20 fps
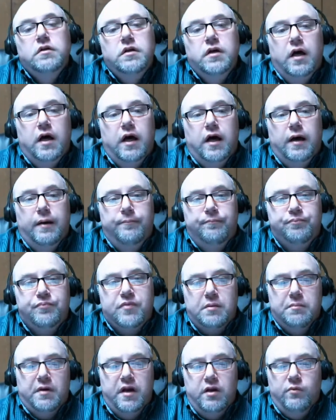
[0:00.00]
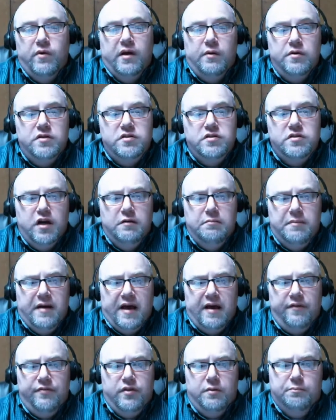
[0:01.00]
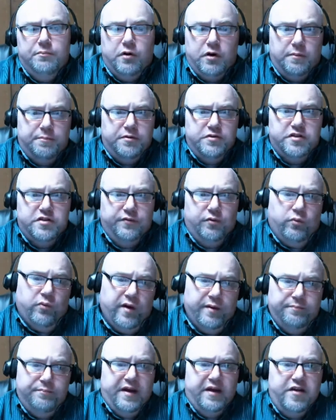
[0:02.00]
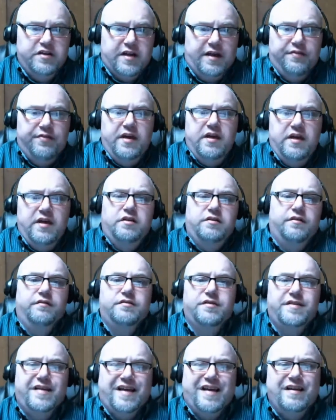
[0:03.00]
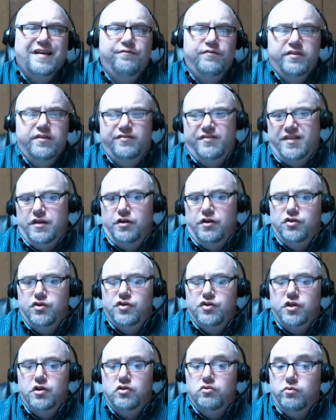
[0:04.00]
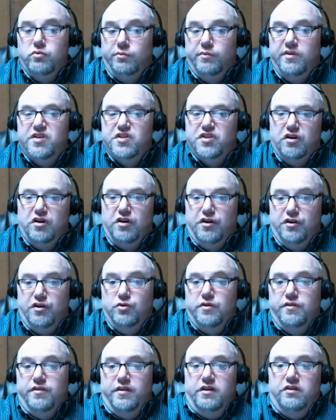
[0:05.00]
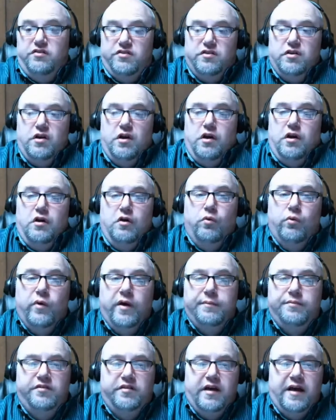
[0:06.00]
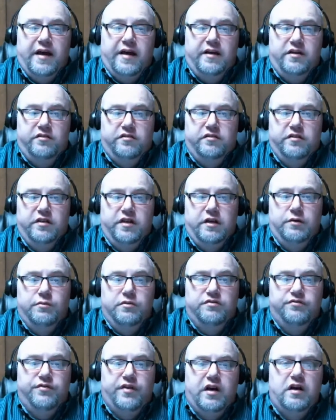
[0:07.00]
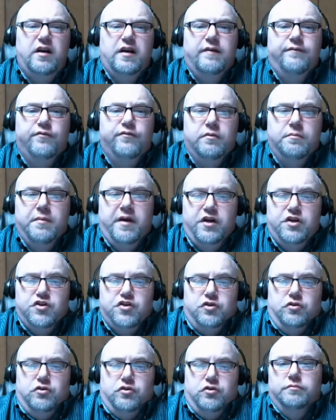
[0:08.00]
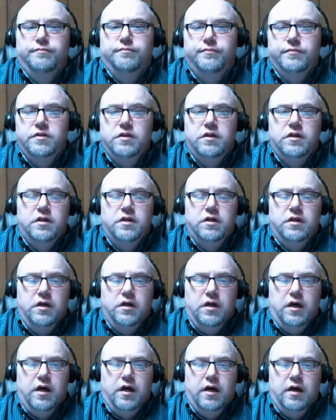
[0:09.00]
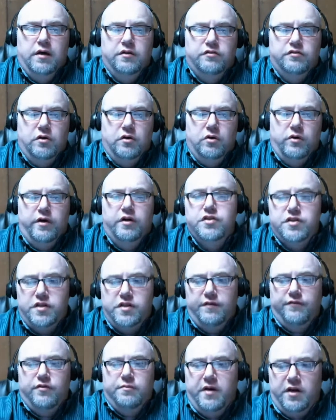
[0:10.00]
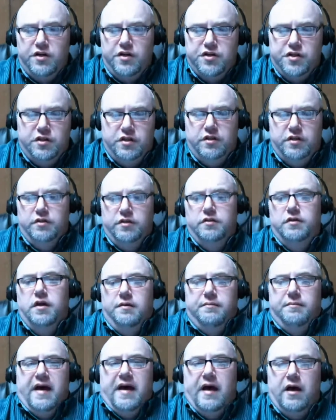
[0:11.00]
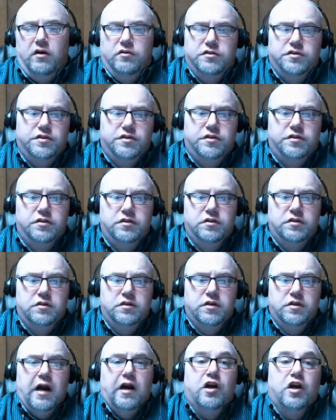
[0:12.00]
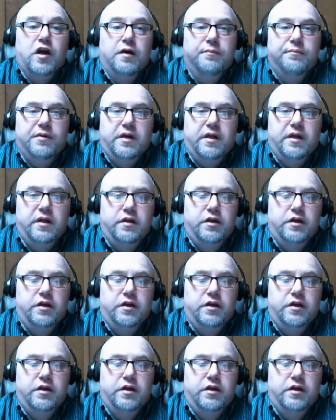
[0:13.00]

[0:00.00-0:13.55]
But anyway, I want to talk about the purpose of a web page. I think 10, 15 years ago when we started doing these websites, it was very informational. So here's the information about our company.